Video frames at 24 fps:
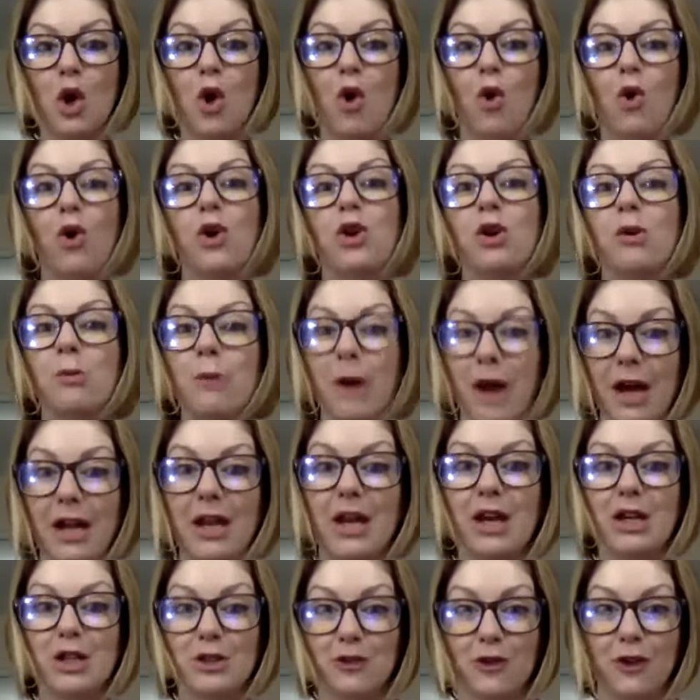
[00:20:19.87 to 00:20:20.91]
or you're
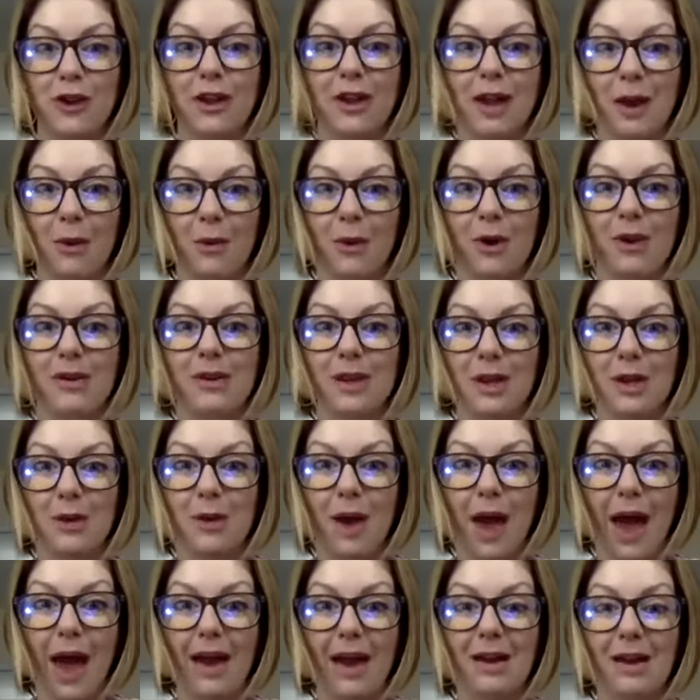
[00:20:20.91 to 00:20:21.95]
punished for the network that you
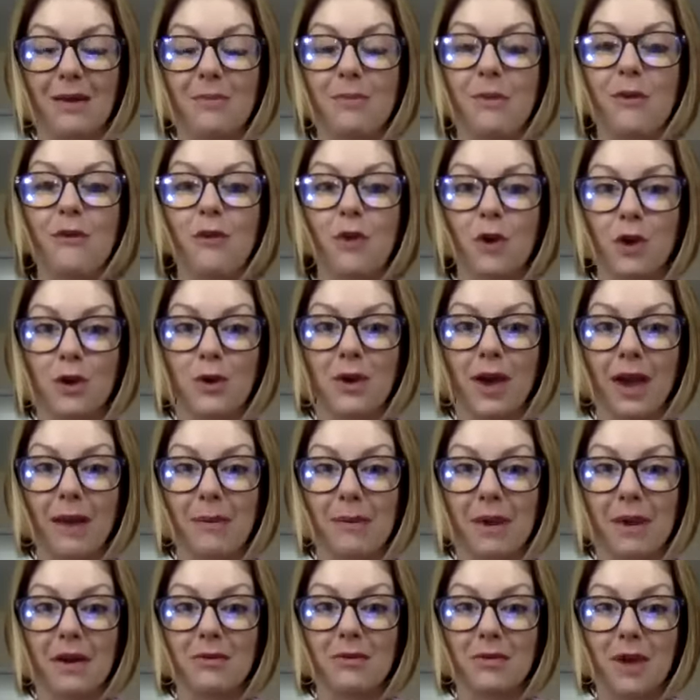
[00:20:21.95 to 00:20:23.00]
had before you came
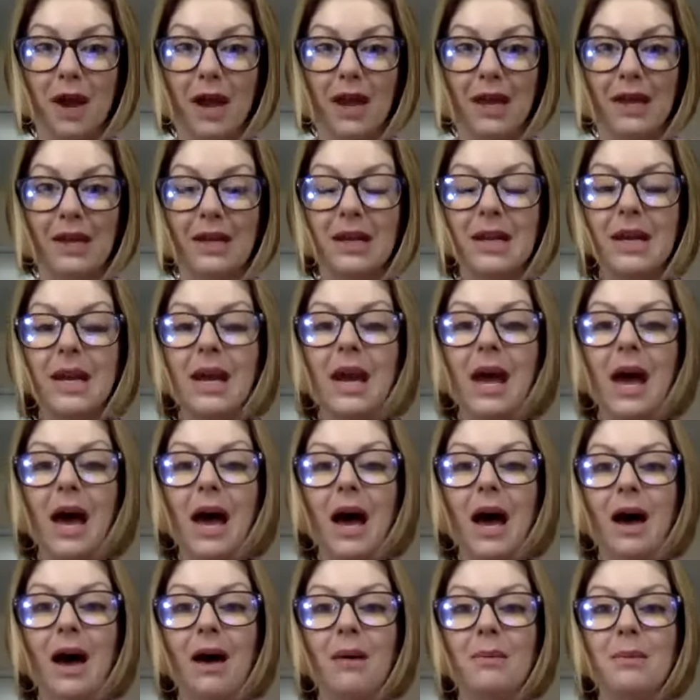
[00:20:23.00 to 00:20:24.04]
in, right?
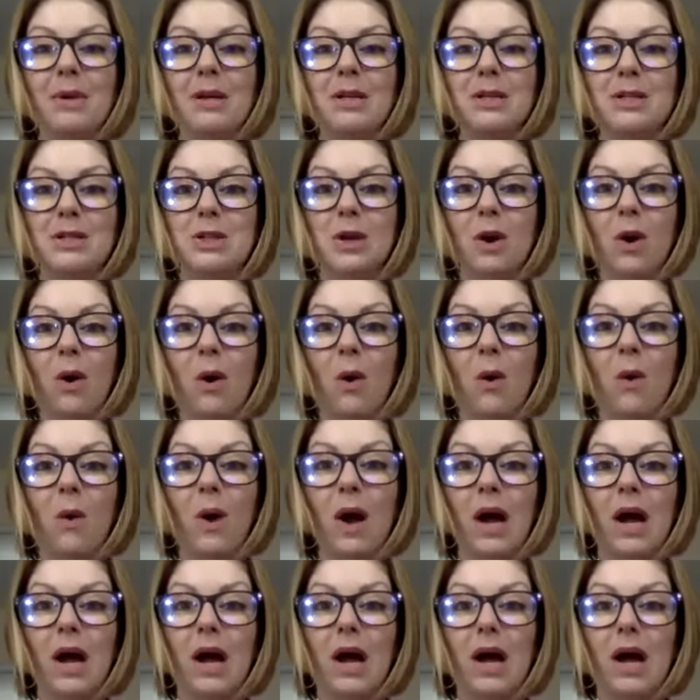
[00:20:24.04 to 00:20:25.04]
So